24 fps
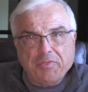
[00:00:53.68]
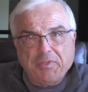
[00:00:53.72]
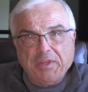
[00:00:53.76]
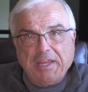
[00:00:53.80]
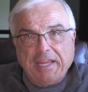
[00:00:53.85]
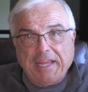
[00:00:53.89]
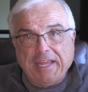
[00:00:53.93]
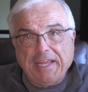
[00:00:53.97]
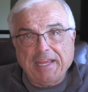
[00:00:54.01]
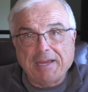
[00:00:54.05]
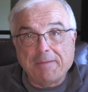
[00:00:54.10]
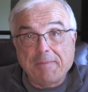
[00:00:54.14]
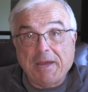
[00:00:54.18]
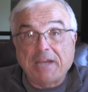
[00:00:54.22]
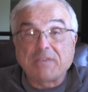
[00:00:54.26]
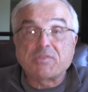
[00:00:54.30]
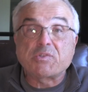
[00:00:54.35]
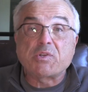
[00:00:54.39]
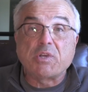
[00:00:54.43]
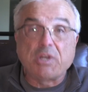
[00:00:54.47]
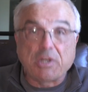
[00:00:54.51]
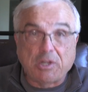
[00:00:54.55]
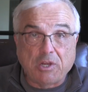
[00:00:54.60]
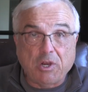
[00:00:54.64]
The
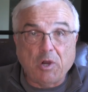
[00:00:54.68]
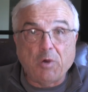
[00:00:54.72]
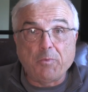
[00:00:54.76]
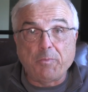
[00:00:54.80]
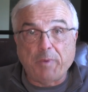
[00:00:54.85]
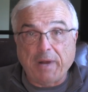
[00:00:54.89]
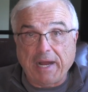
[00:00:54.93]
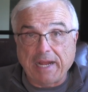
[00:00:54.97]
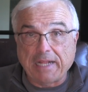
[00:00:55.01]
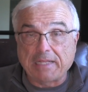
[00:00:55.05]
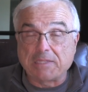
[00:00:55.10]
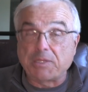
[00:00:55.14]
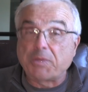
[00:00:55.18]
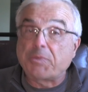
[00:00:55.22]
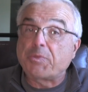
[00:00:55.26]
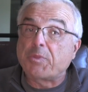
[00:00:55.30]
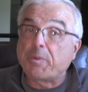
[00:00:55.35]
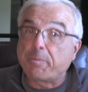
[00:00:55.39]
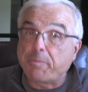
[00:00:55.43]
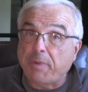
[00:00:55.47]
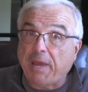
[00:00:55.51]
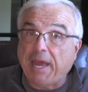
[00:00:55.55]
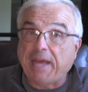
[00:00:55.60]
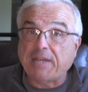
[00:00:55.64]
EMS co-pilot,
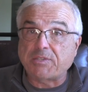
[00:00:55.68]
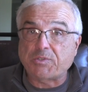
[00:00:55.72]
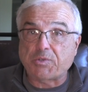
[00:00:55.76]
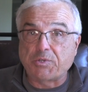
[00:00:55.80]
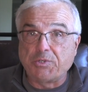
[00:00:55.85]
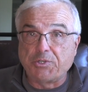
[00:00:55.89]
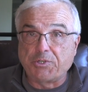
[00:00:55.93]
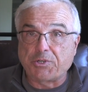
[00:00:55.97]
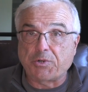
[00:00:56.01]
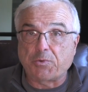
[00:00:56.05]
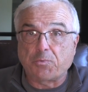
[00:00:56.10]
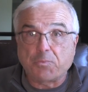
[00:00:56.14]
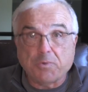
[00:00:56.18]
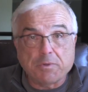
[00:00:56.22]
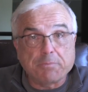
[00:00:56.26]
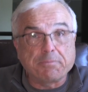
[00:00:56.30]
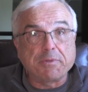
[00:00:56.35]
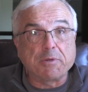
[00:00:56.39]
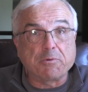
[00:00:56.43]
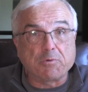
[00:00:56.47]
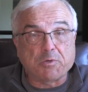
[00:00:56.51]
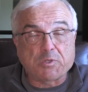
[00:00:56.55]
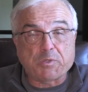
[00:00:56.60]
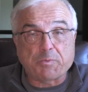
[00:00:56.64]
the passenger, would
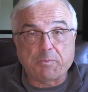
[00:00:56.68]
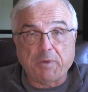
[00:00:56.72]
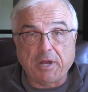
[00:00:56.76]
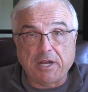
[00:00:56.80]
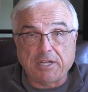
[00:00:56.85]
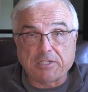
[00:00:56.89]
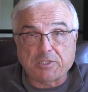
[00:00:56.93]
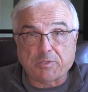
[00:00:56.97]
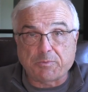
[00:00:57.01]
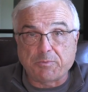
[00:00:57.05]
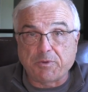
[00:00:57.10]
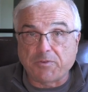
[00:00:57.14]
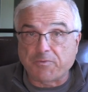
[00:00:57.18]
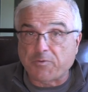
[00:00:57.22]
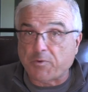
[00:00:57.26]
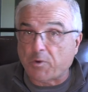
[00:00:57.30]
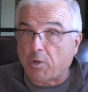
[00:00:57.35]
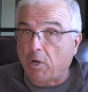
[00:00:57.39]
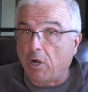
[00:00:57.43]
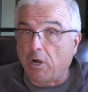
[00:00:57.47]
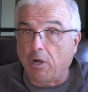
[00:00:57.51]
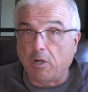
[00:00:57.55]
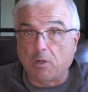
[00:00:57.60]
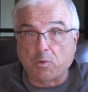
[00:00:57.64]
be responsible
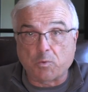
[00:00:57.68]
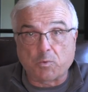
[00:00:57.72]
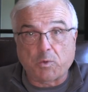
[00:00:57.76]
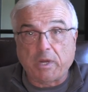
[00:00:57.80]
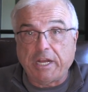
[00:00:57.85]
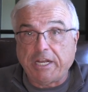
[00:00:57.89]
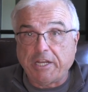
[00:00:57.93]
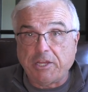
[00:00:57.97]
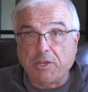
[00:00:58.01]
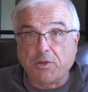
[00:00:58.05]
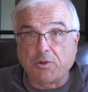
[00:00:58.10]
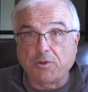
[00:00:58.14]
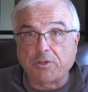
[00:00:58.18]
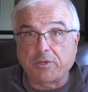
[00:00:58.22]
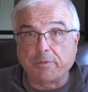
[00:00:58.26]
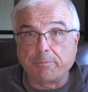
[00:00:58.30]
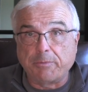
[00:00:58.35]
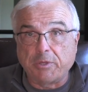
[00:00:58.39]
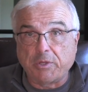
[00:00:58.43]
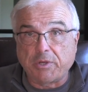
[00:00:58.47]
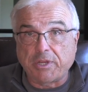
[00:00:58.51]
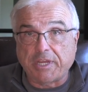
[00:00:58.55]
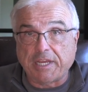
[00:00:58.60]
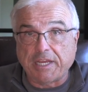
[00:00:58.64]
for all radio
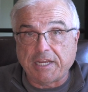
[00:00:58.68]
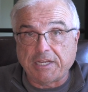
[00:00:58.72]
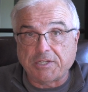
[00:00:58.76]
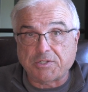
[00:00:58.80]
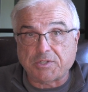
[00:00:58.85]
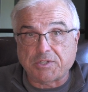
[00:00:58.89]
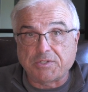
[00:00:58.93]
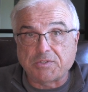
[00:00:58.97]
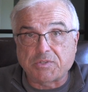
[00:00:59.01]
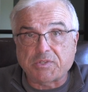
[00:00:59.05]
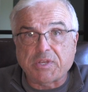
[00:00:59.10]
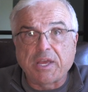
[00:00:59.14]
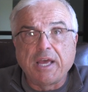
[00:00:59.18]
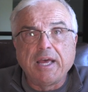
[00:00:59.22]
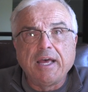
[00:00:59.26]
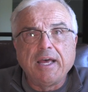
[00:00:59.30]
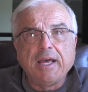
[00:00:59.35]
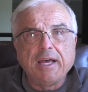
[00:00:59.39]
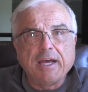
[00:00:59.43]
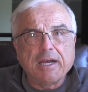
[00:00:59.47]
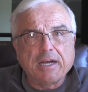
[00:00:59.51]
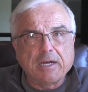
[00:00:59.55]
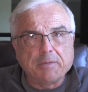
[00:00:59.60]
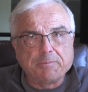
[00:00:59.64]
communications,
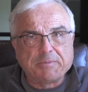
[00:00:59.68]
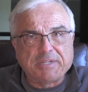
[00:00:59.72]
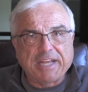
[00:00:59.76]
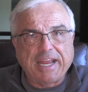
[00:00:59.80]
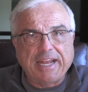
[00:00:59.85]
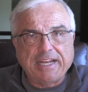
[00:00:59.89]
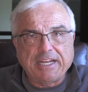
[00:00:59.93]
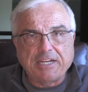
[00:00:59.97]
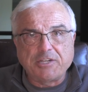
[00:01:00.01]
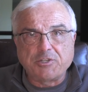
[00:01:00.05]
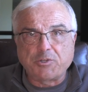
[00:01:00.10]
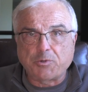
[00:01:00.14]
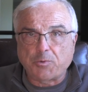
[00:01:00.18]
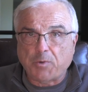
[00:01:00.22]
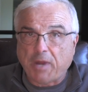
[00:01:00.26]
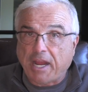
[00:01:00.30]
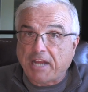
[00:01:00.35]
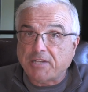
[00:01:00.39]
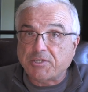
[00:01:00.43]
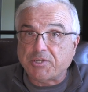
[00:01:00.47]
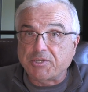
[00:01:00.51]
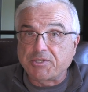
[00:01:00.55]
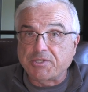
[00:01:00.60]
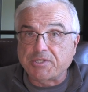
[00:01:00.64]
obtaining
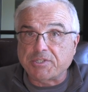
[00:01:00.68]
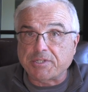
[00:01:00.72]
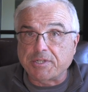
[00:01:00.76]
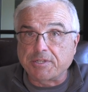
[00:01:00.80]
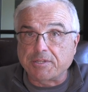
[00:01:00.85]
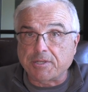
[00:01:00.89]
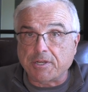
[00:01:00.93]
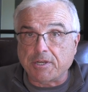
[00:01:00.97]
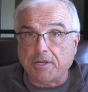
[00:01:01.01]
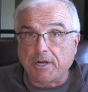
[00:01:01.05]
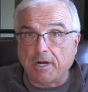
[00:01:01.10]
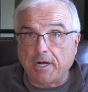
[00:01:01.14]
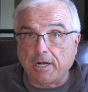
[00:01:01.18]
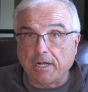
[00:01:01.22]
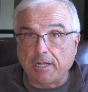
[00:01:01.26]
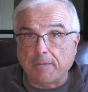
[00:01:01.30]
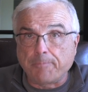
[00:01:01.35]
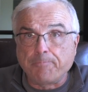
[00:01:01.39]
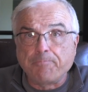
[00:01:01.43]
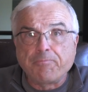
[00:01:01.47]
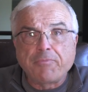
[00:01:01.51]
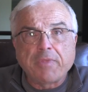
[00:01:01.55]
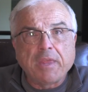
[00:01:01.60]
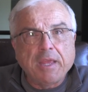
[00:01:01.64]
directions to the
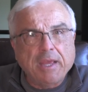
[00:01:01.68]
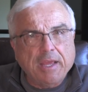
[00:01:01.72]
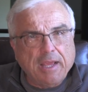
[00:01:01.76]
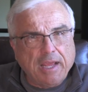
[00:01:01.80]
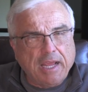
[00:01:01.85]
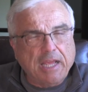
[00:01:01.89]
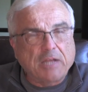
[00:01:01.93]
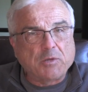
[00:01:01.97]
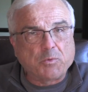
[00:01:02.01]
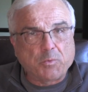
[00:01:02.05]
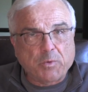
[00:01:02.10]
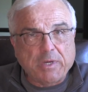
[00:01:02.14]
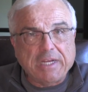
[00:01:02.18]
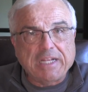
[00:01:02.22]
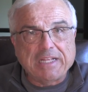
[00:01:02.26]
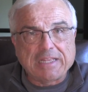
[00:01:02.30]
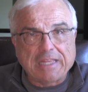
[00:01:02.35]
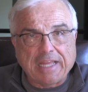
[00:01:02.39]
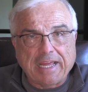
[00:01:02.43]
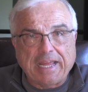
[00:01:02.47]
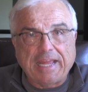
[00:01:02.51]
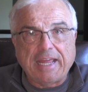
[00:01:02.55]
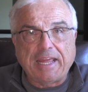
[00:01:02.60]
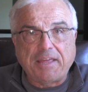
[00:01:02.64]
call, and
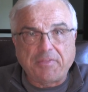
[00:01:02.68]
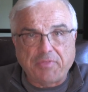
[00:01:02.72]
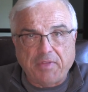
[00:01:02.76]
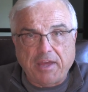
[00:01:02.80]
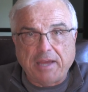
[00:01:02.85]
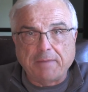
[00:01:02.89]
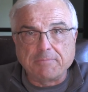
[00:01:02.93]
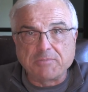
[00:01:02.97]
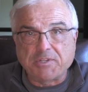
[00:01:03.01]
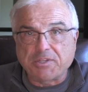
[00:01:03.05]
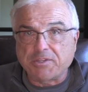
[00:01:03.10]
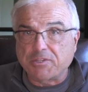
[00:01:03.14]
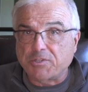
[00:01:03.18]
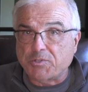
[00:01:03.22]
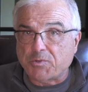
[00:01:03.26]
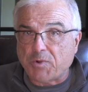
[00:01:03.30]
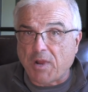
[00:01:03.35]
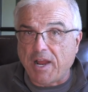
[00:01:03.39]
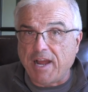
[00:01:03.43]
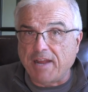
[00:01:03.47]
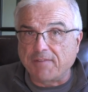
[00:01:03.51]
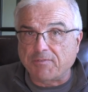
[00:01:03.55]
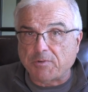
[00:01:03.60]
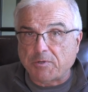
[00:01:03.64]
relaying them to the
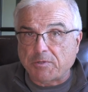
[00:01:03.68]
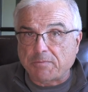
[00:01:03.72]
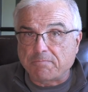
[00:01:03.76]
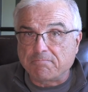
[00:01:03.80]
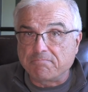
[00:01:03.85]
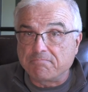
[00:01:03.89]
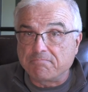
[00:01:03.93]
driver,